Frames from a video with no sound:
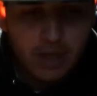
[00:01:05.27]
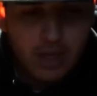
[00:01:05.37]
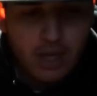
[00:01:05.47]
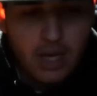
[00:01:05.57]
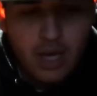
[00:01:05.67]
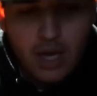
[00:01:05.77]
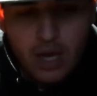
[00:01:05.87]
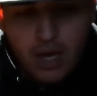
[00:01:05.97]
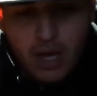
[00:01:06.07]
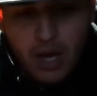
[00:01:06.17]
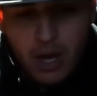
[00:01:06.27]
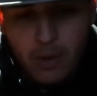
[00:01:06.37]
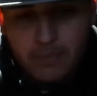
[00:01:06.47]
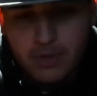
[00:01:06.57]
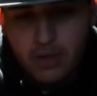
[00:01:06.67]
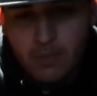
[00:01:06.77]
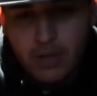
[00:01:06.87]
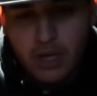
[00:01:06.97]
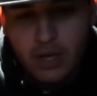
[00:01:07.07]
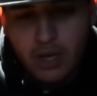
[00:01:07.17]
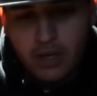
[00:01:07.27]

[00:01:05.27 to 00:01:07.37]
but so you put it on here,